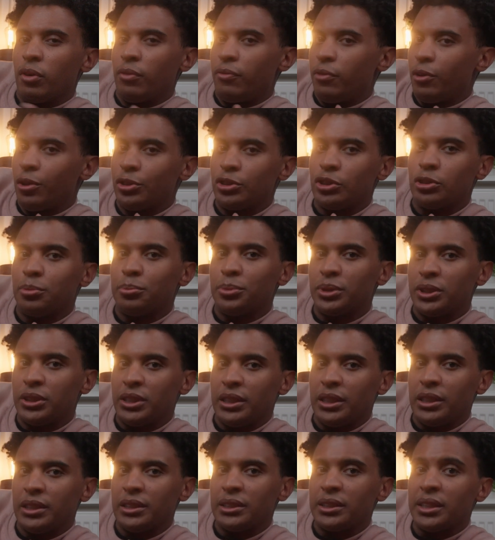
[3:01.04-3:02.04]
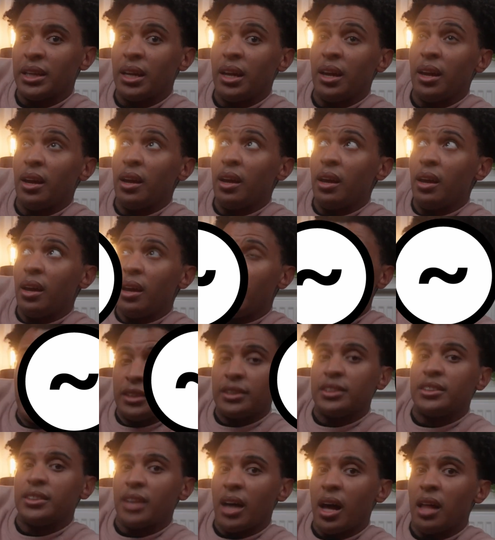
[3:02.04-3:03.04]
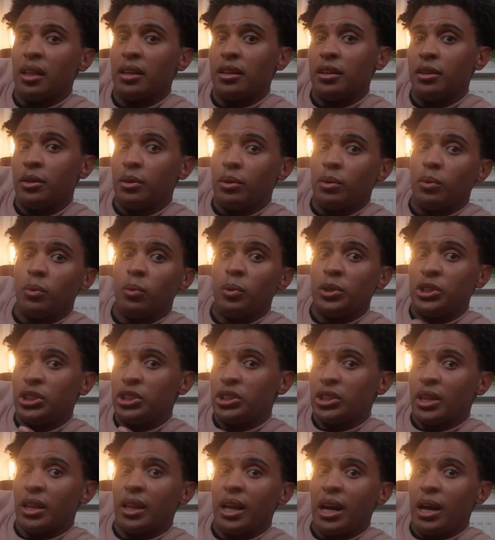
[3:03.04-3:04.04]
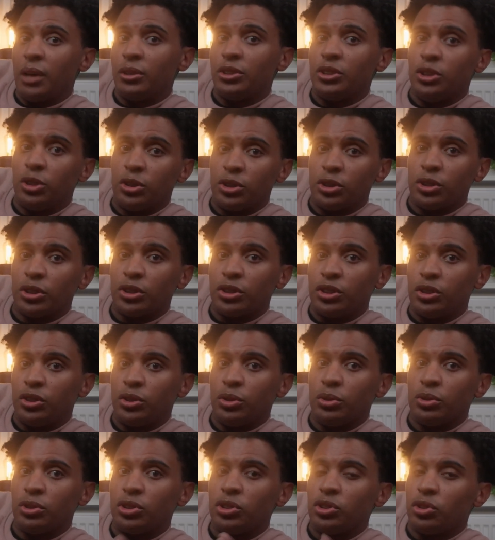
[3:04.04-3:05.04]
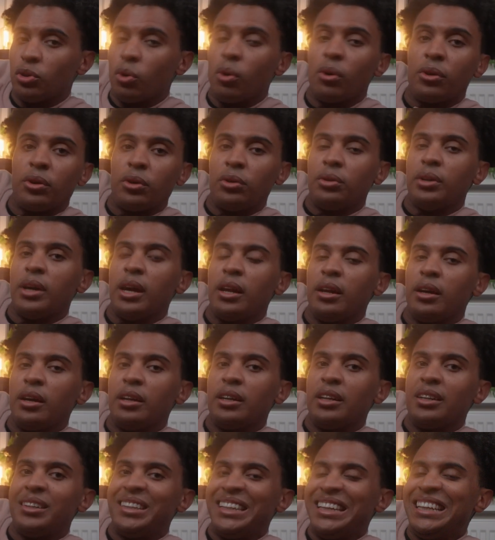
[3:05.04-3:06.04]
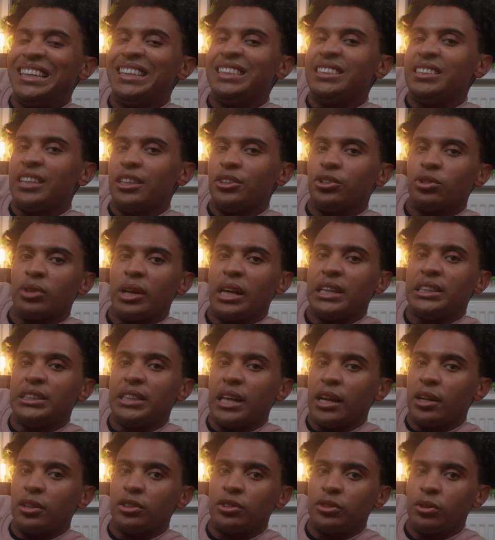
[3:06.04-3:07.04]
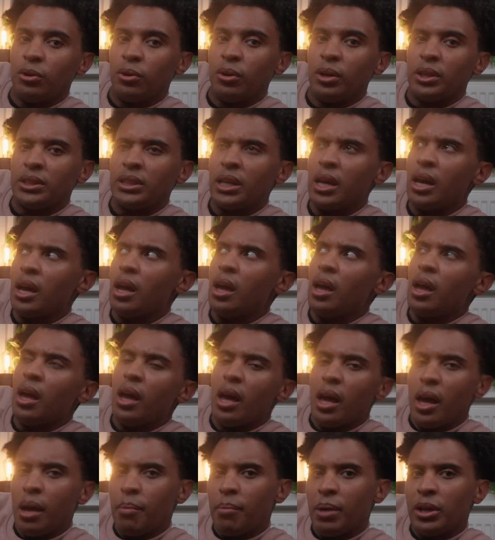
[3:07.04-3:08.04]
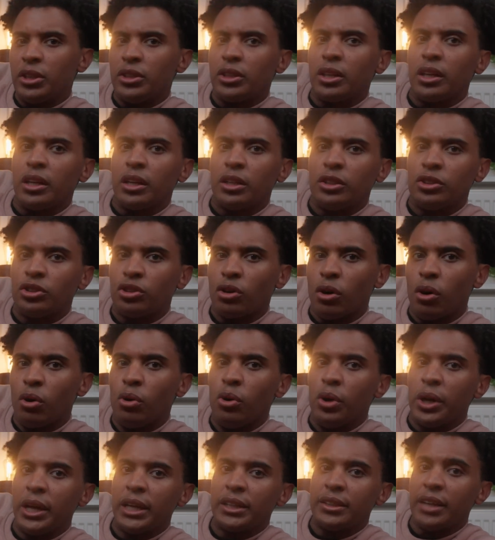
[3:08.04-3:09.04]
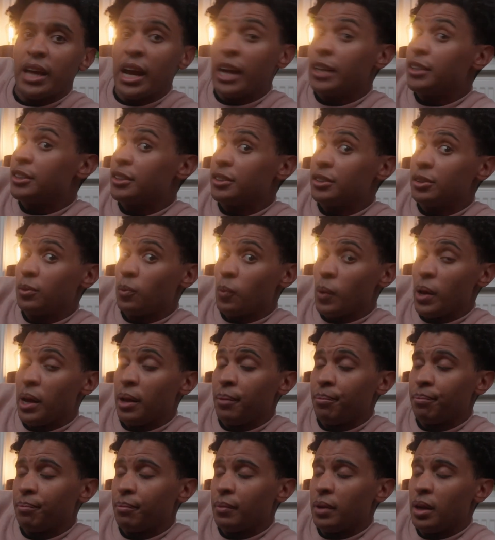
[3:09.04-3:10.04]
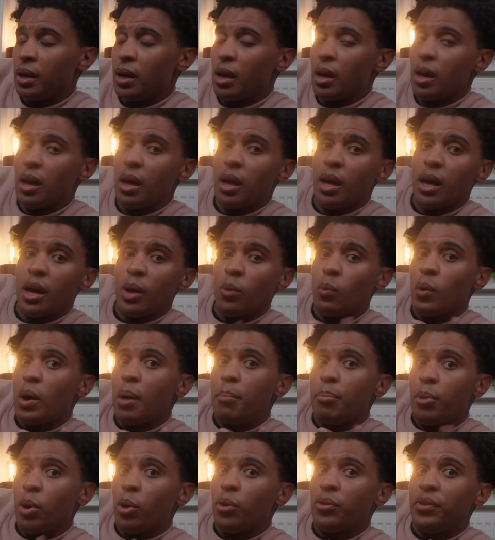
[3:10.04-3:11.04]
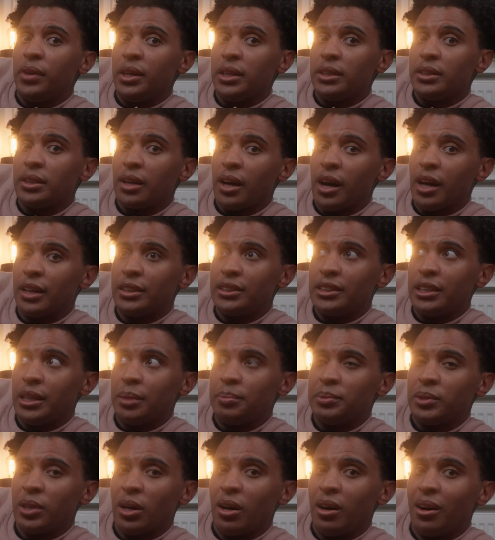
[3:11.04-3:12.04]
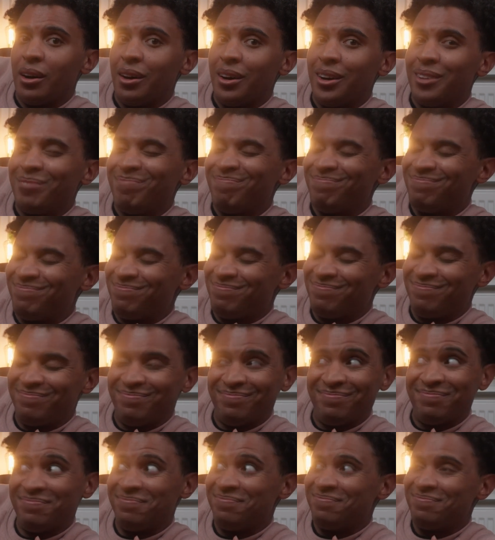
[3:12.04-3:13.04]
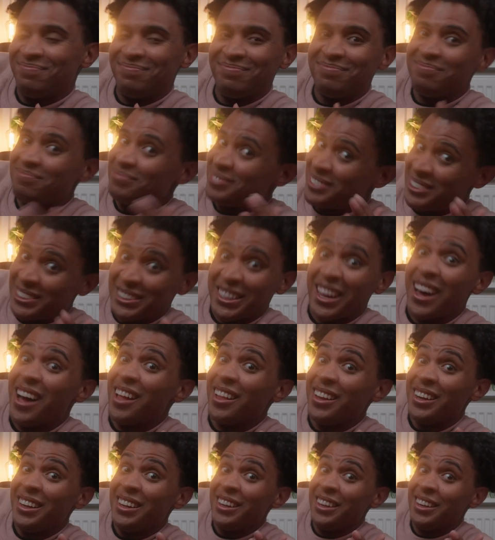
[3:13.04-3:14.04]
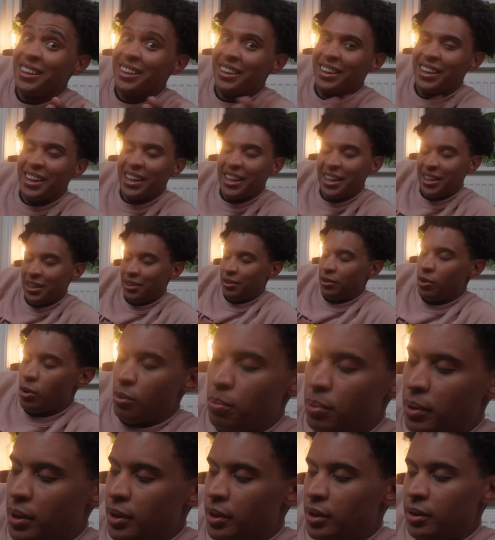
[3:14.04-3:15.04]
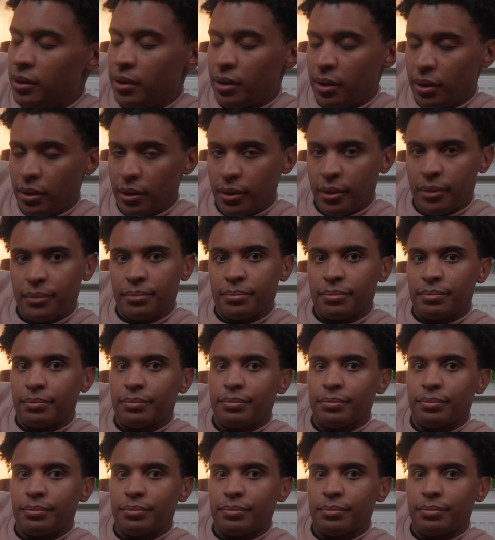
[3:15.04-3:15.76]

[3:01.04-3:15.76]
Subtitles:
virtual machines, and Solid, which allows users to store their data in a decentralized data stores and basically control who gets access and when. And while both these concepts are solid, no pun intended,